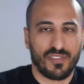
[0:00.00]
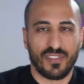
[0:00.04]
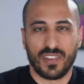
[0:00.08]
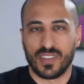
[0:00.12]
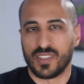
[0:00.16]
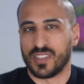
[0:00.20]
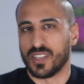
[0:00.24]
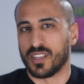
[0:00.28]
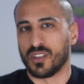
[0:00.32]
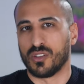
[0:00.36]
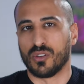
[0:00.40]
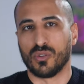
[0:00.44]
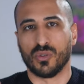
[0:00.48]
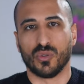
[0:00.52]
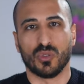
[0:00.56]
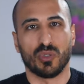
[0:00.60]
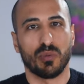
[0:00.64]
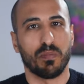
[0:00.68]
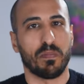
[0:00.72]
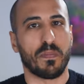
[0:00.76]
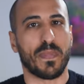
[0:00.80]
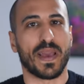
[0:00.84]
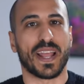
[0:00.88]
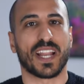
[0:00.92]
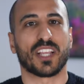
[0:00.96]
Fees include
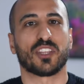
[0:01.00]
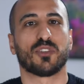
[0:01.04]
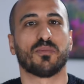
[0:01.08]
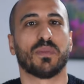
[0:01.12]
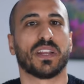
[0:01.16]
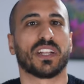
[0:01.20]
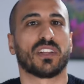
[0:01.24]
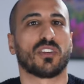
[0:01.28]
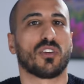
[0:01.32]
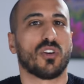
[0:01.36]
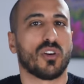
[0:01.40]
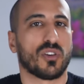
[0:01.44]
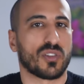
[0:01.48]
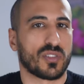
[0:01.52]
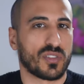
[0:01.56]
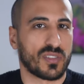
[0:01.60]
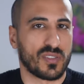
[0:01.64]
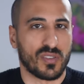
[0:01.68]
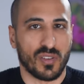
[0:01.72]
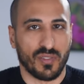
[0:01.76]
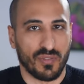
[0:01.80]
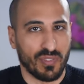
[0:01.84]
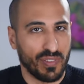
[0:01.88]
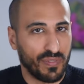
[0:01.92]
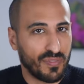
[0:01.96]
management
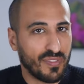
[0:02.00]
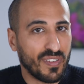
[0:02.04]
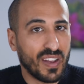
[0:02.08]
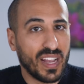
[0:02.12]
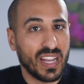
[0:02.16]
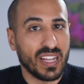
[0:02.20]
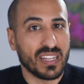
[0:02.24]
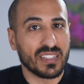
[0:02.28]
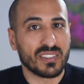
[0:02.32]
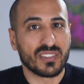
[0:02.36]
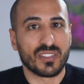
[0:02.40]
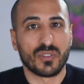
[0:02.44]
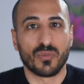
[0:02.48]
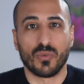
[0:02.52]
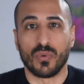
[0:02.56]
costs of the fund,